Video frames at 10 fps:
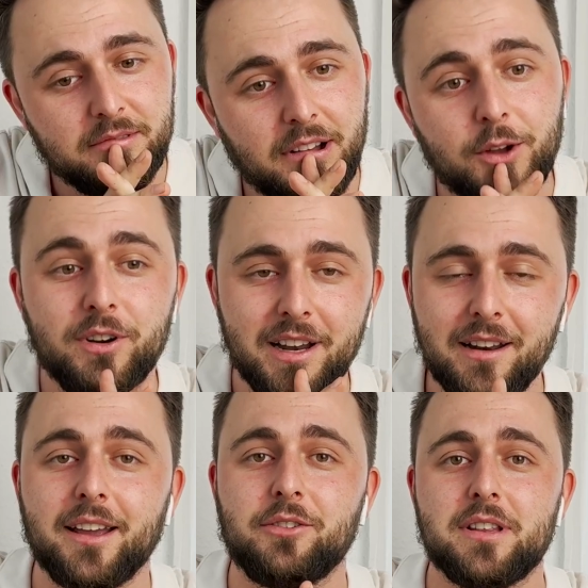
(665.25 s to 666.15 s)
I really
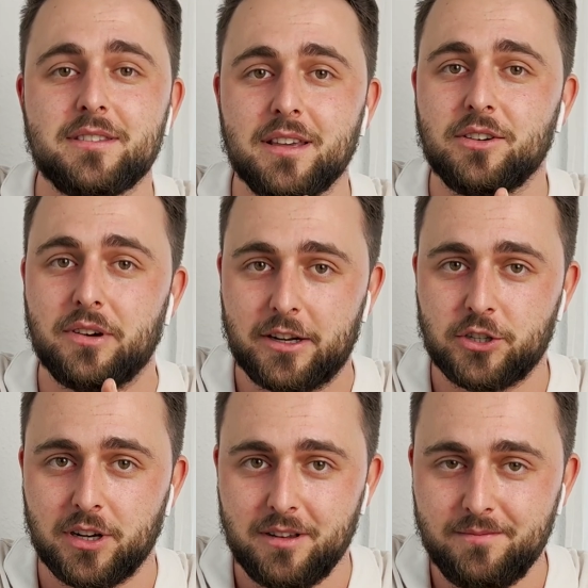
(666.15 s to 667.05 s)
like Grand Seiko
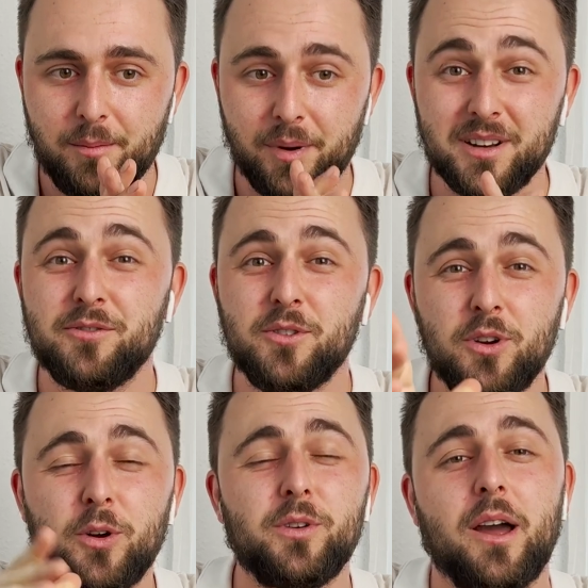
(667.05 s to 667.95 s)
actually, but if you
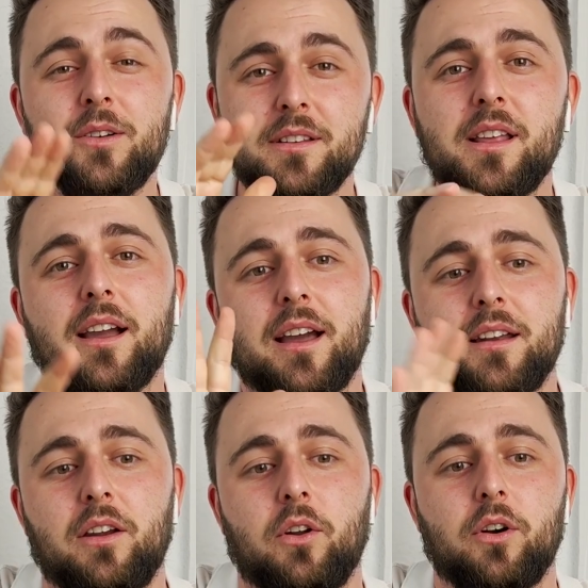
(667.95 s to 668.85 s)
go down in their
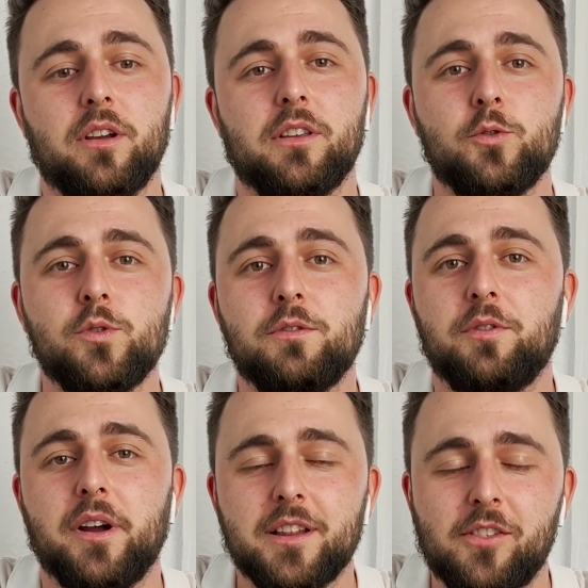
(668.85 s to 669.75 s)
catalog, you will
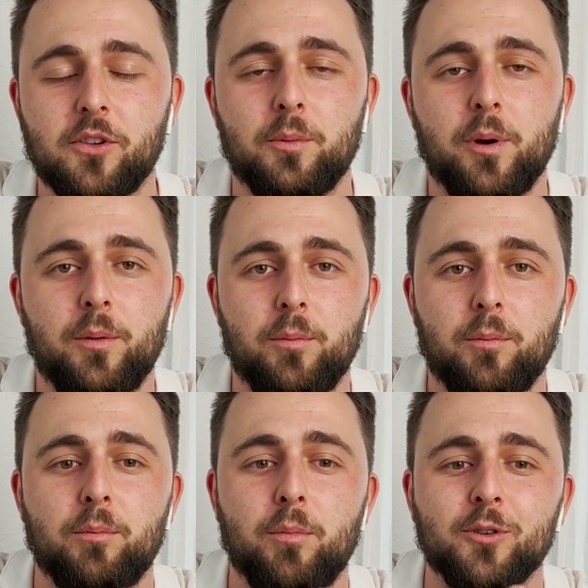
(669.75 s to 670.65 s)
find some
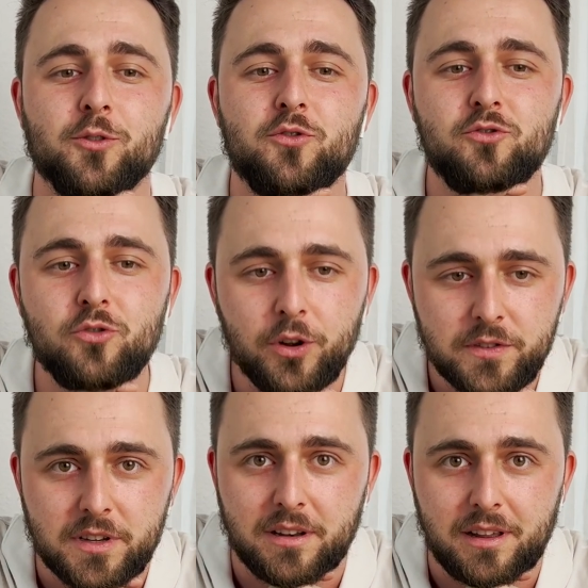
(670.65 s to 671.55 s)

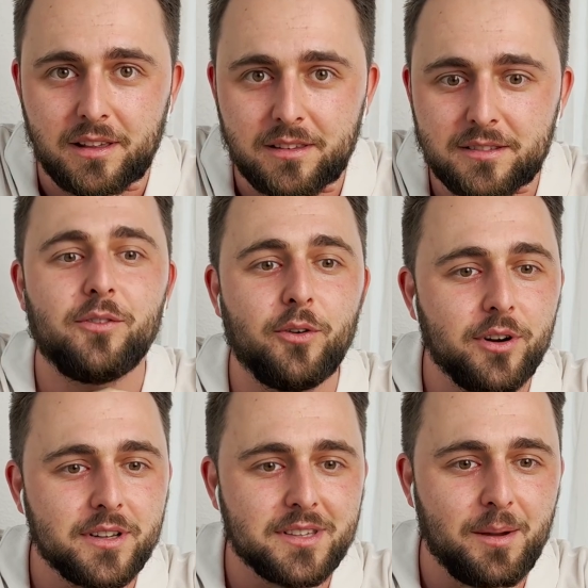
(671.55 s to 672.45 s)
monstrosities.
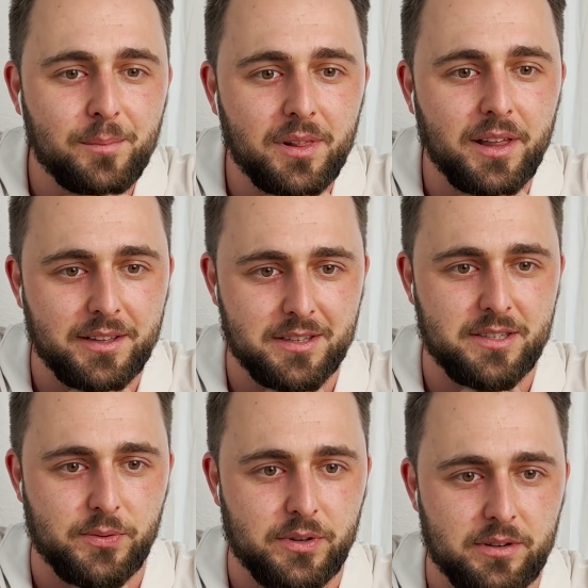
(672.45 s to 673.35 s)
For example, like
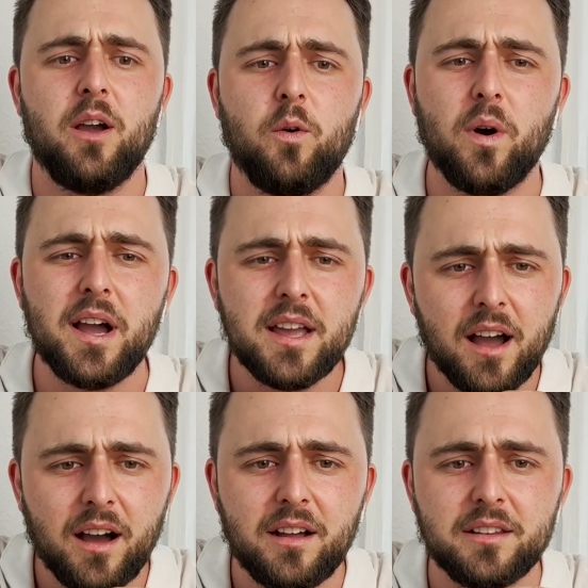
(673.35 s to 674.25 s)
this one. Why
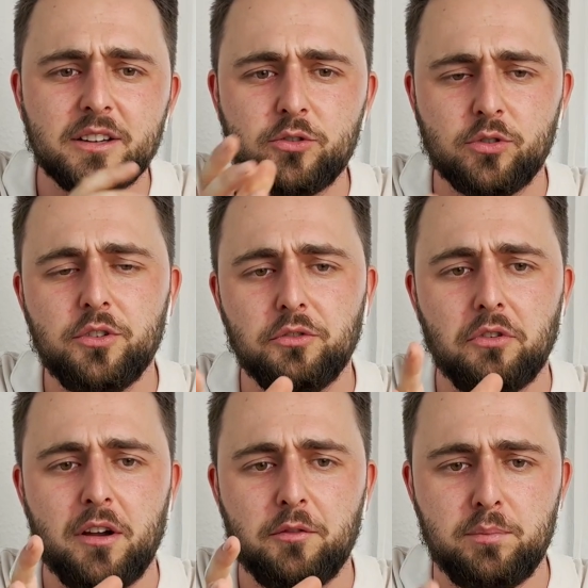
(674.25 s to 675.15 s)
are the
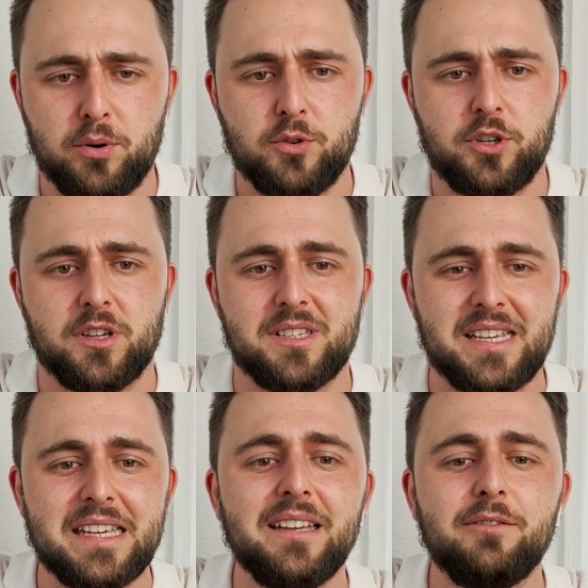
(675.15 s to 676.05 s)
chronograph pushers
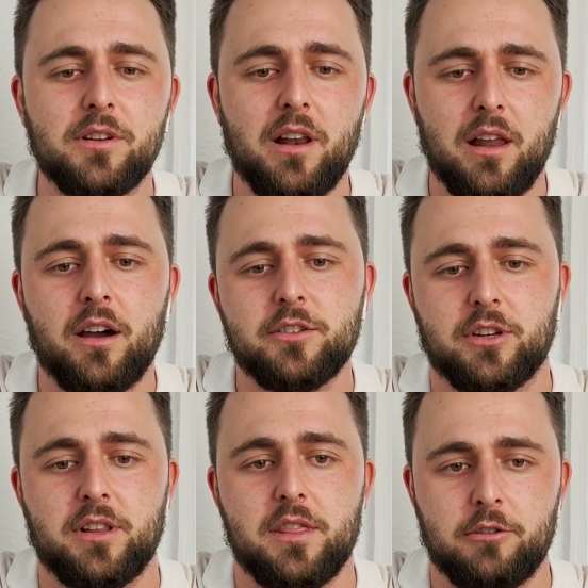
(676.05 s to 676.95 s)
even larger
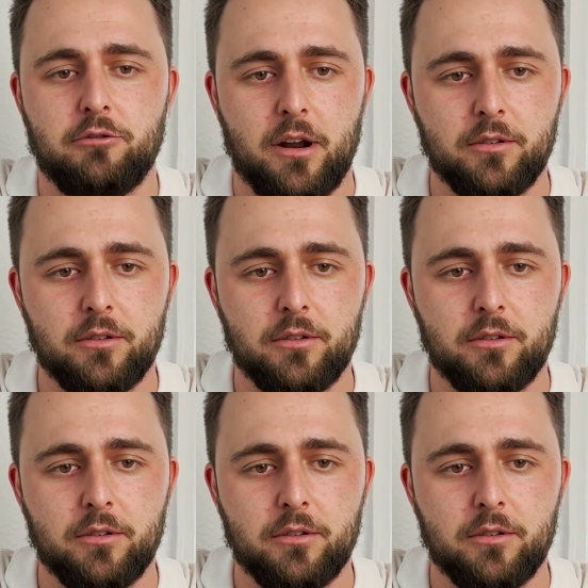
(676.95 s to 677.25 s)
than the crown?